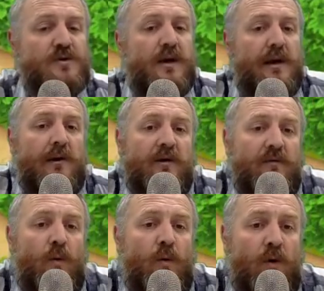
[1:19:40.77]
get a lot of
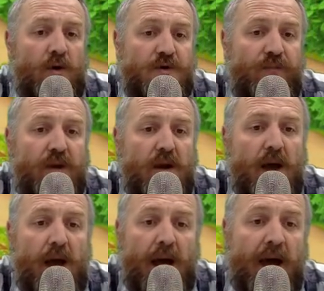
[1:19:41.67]
ores.
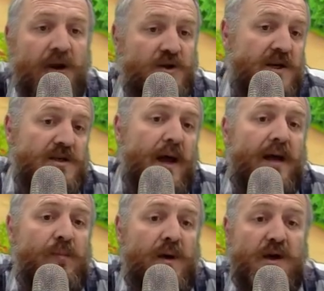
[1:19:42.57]
And she's
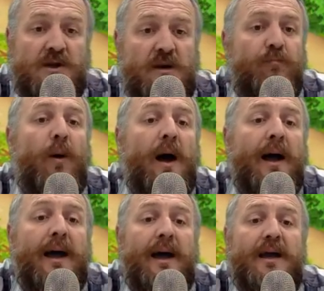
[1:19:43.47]
like me. She
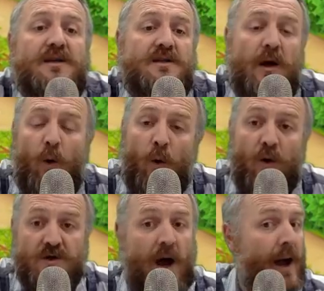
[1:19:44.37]
buys the
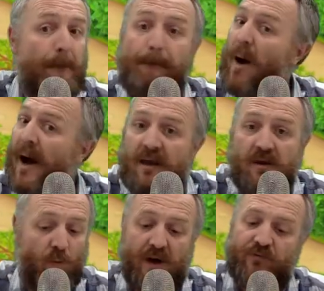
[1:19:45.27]
ores. I buy
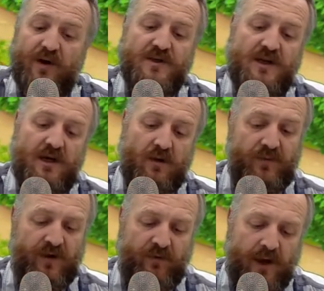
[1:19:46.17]
them whenever I see them. If I